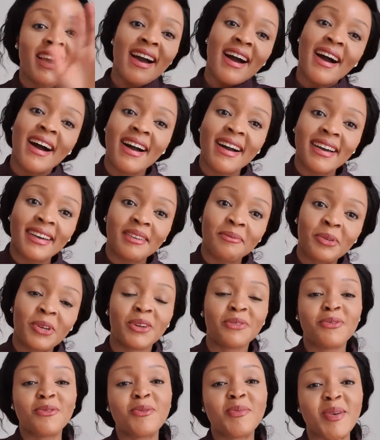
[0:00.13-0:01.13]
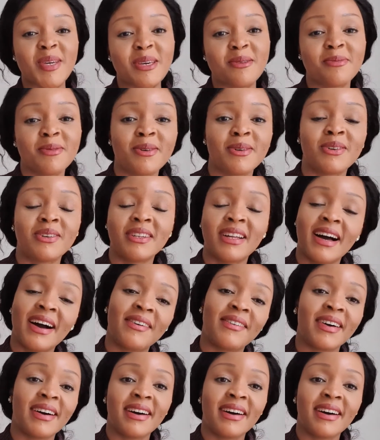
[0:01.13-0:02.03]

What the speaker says: Hi, beautiful people. How